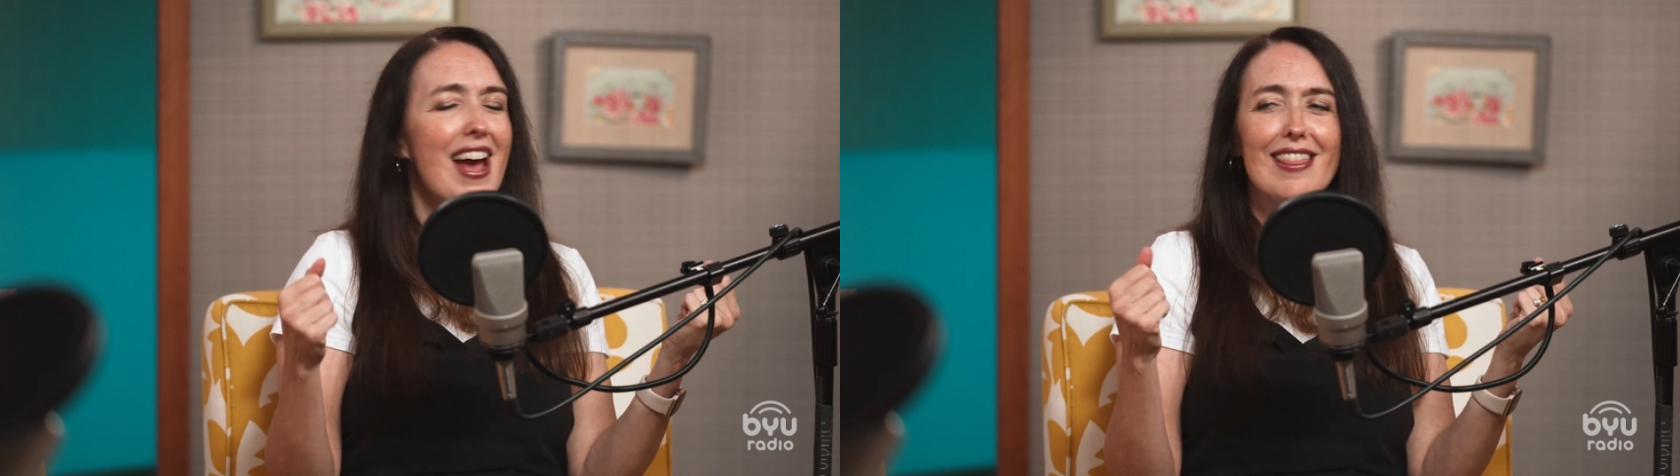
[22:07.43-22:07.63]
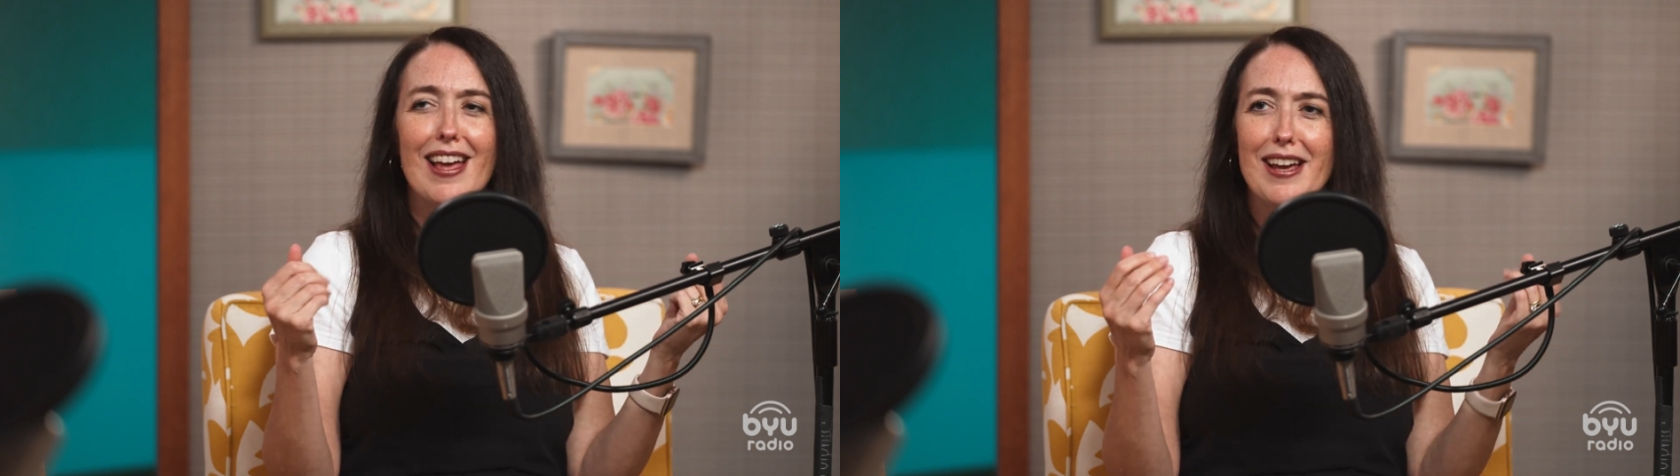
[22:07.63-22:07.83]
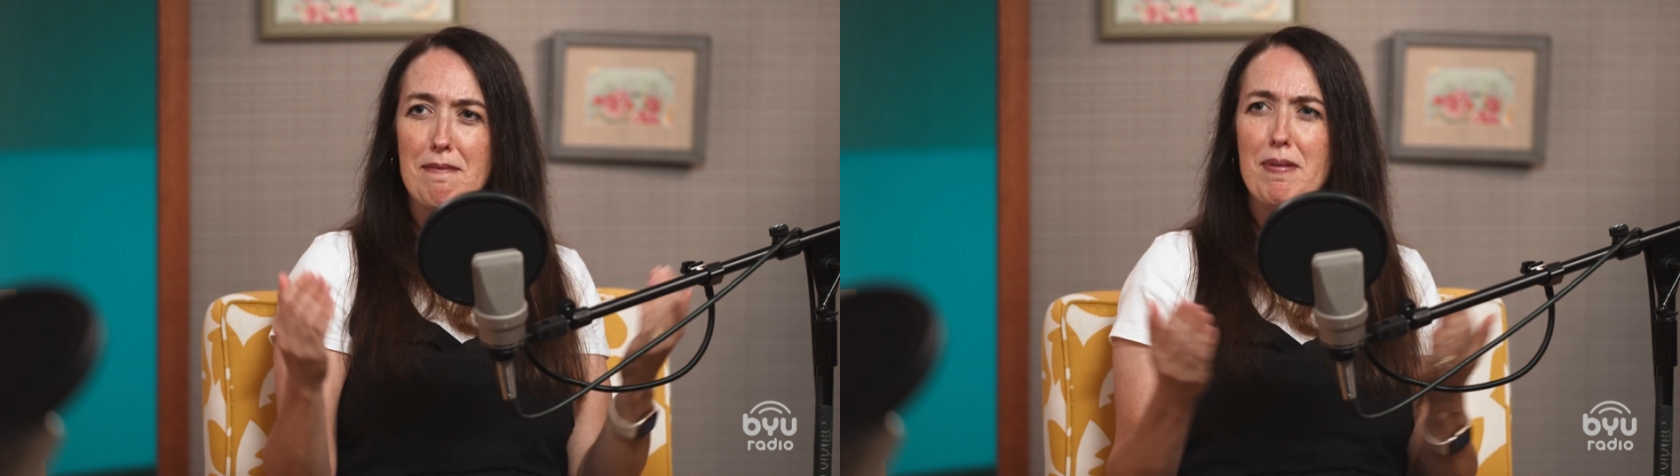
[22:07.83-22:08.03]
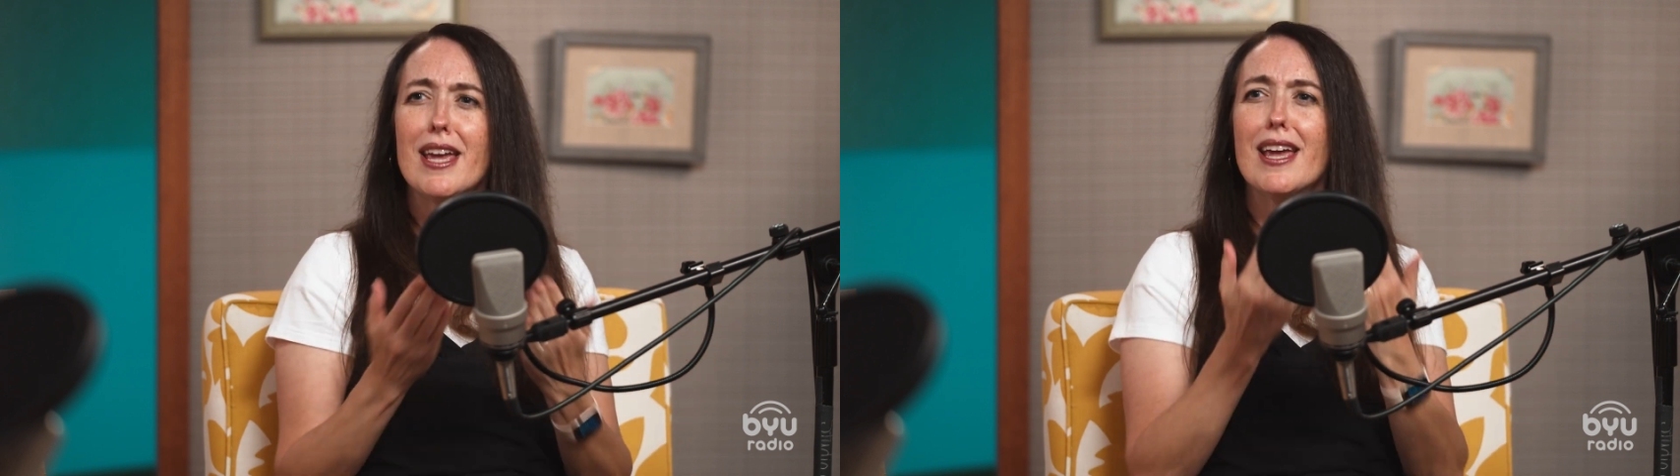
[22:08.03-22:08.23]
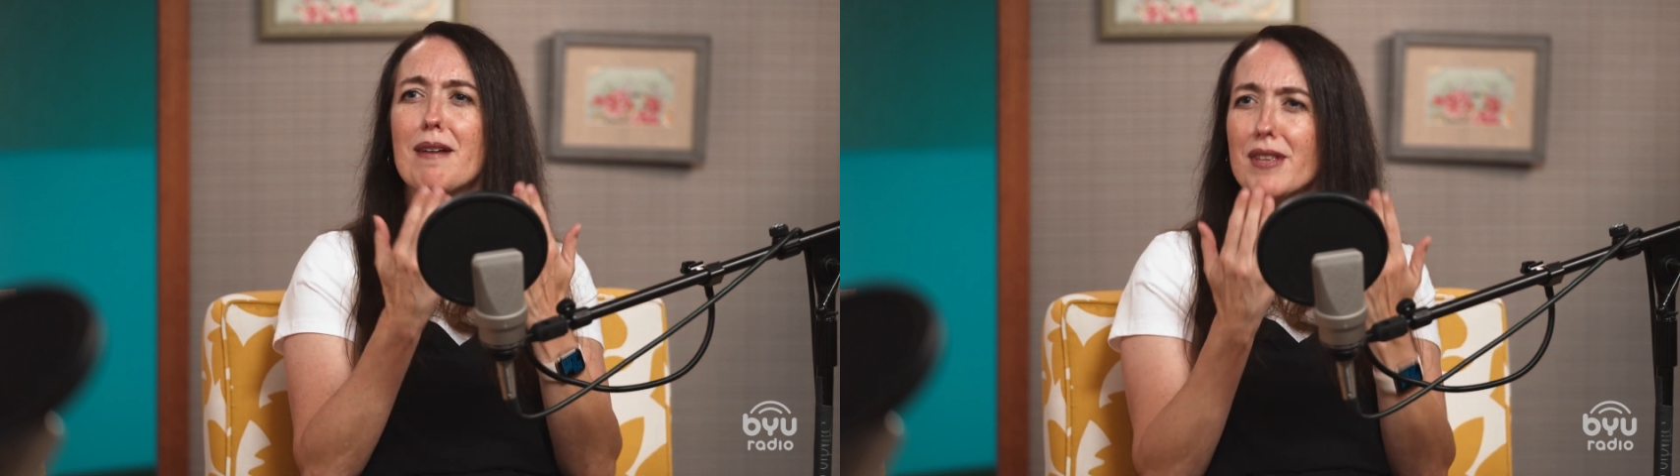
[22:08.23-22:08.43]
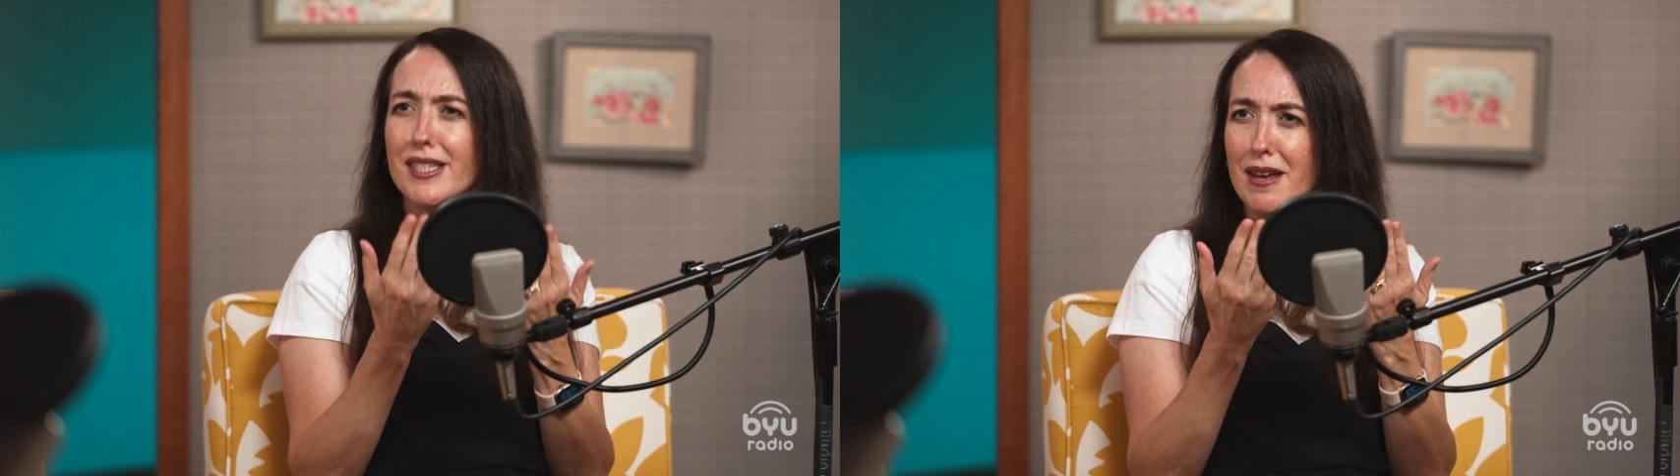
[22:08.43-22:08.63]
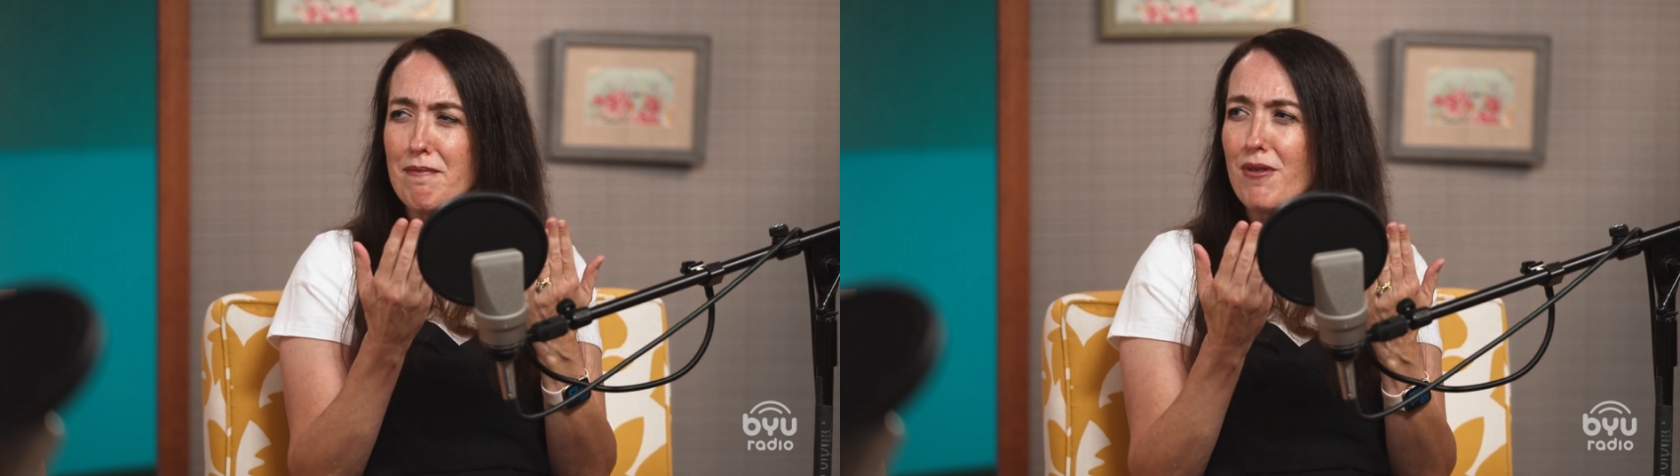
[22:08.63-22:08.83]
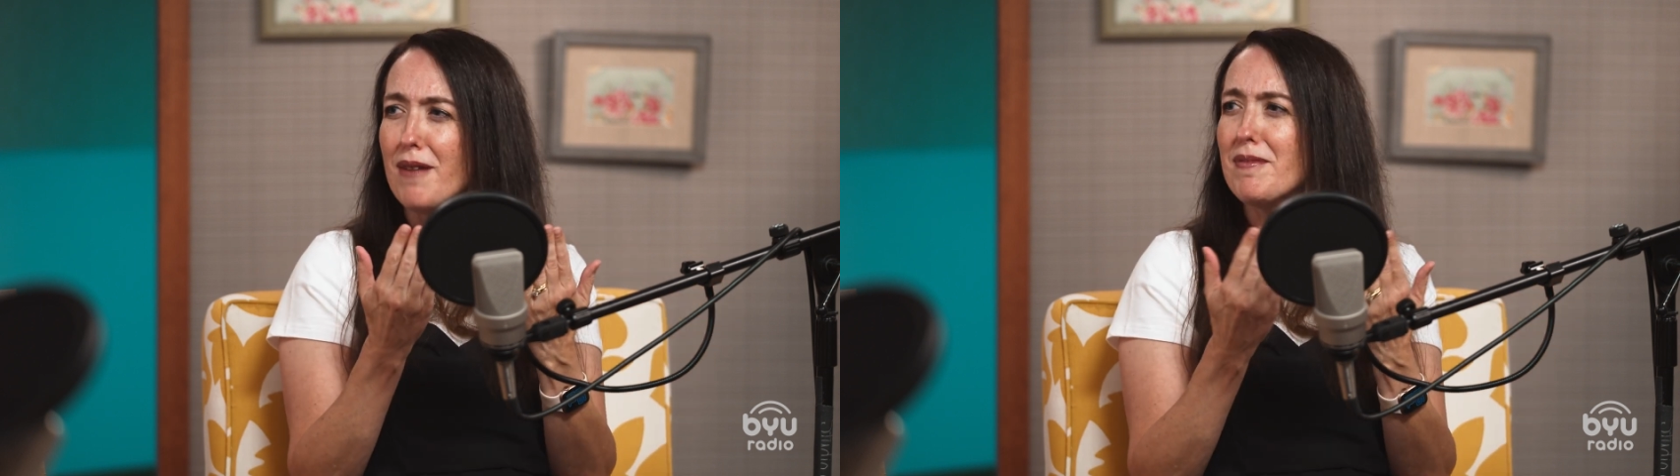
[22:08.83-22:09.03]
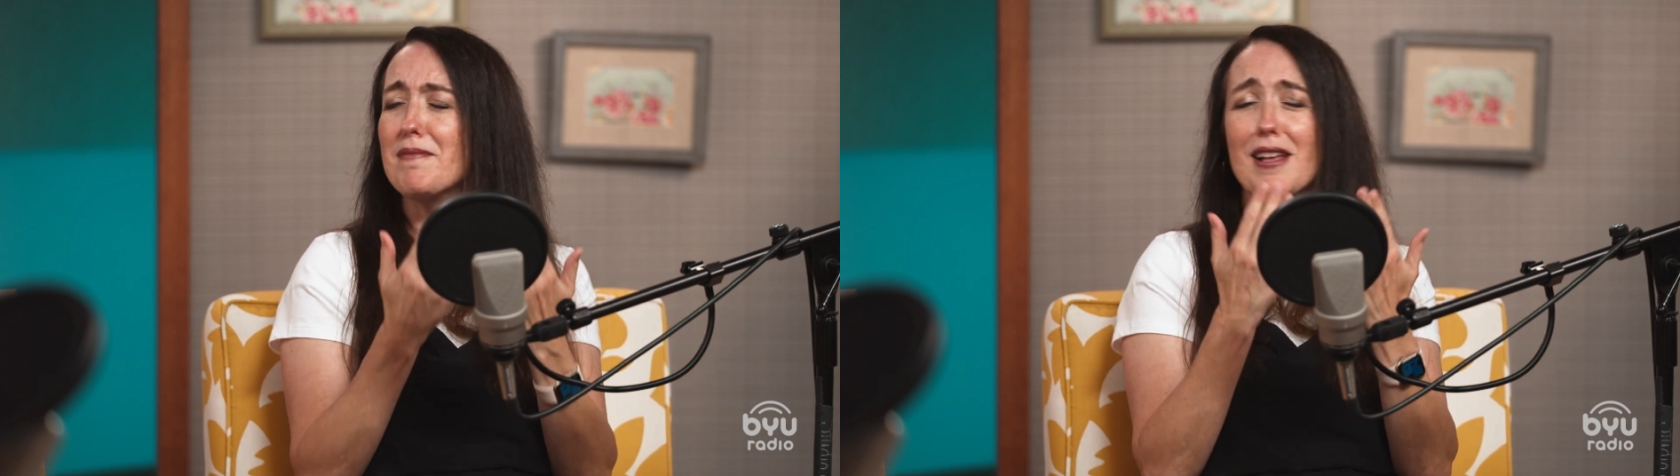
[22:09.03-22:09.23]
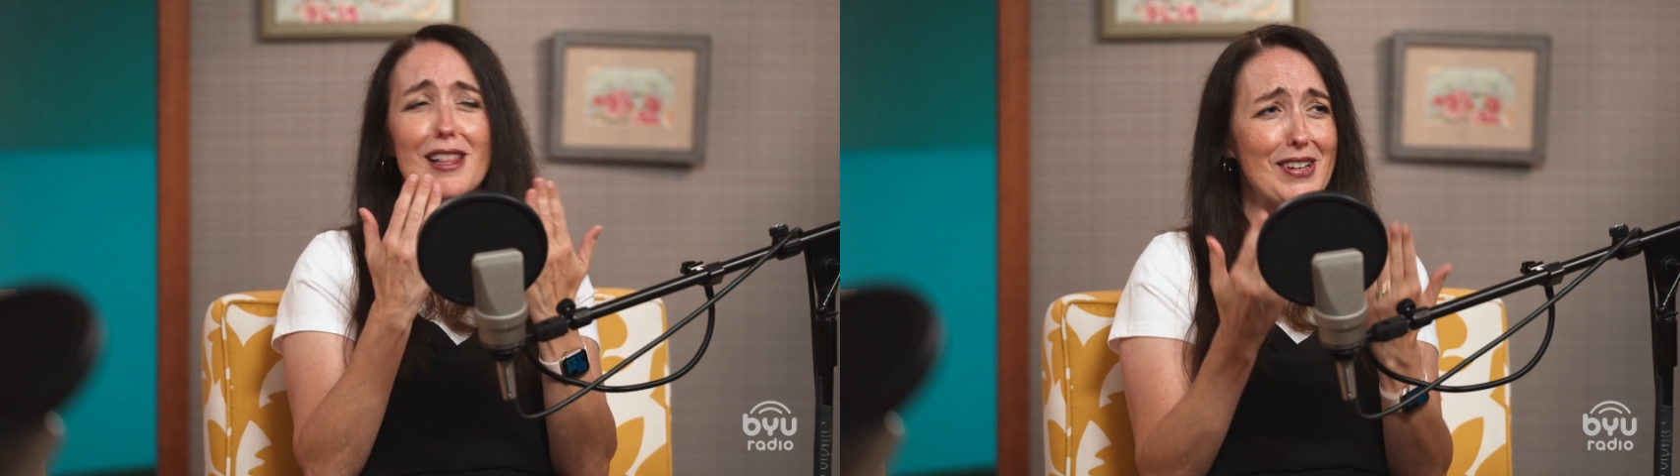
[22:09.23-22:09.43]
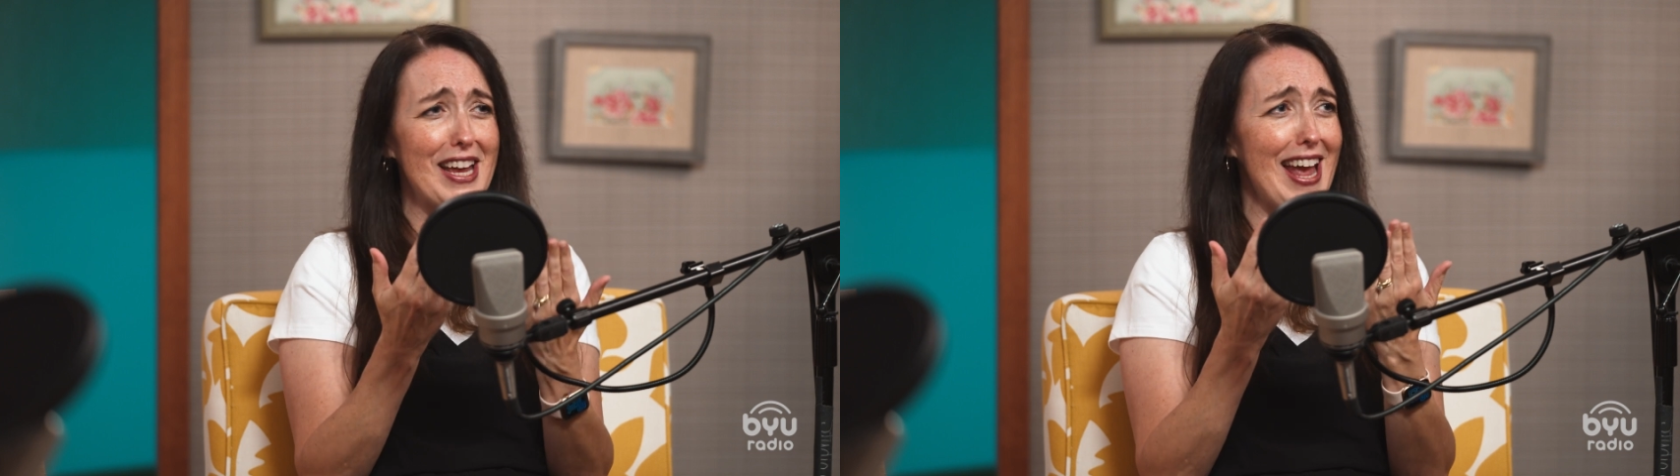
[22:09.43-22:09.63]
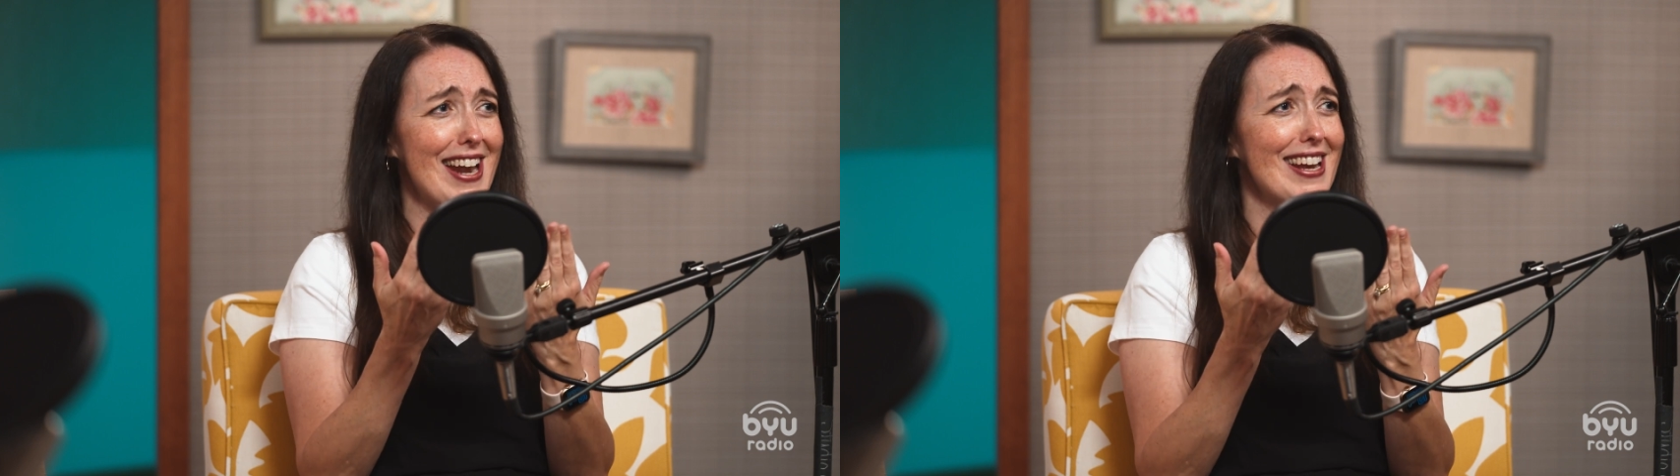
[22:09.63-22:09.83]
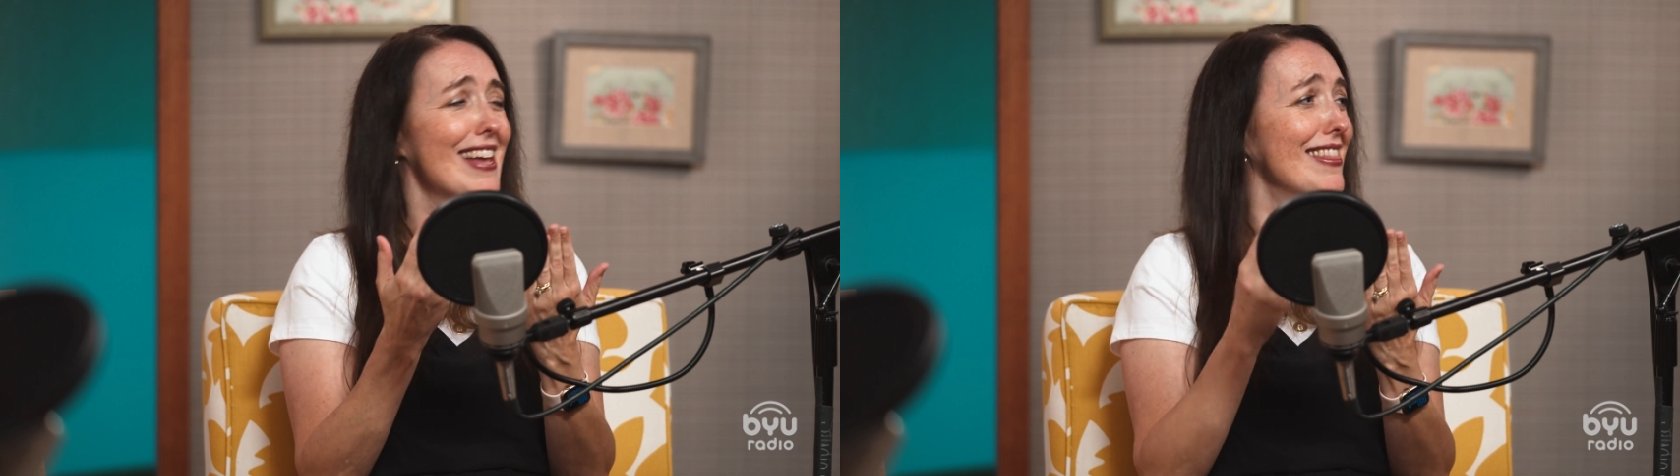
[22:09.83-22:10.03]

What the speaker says: And like I'm picking up the same problem and looking at it,